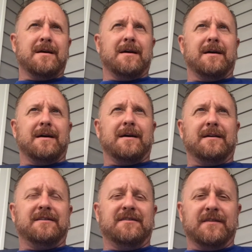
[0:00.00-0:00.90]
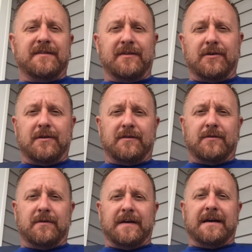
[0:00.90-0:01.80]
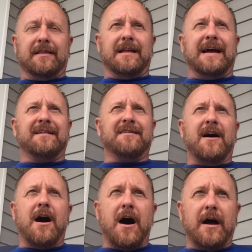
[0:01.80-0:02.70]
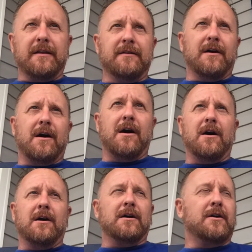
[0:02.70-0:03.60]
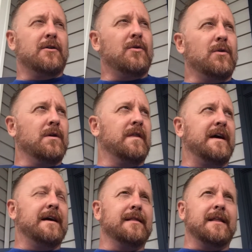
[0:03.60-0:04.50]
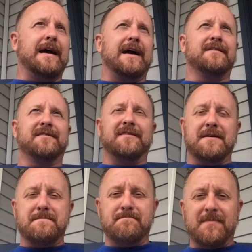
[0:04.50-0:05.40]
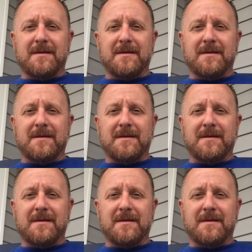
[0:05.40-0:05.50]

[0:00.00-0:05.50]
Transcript: uh, dessert or that last hot dog or that last um,